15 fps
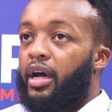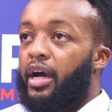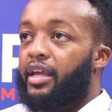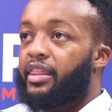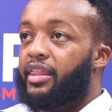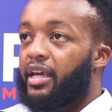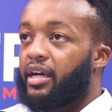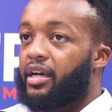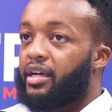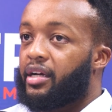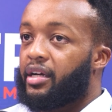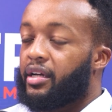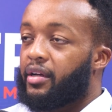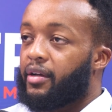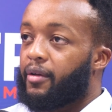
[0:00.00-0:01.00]
I
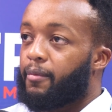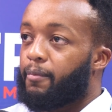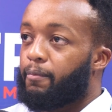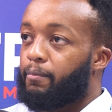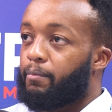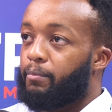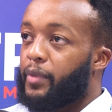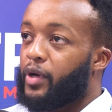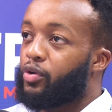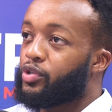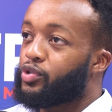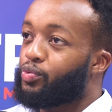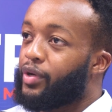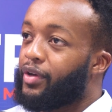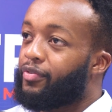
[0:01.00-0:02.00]
think
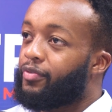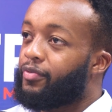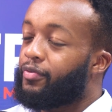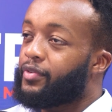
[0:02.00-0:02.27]
because we